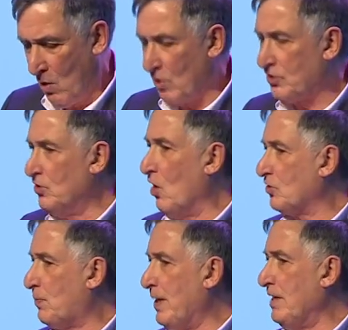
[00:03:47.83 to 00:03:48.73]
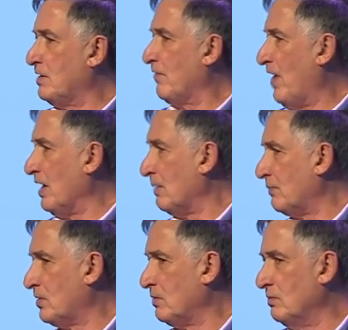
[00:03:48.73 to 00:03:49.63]
was not being
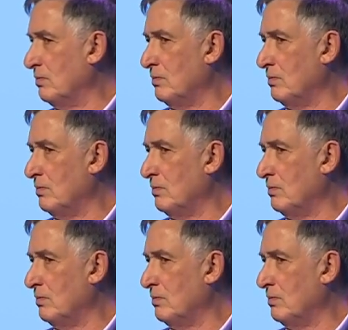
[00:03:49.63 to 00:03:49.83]
developed,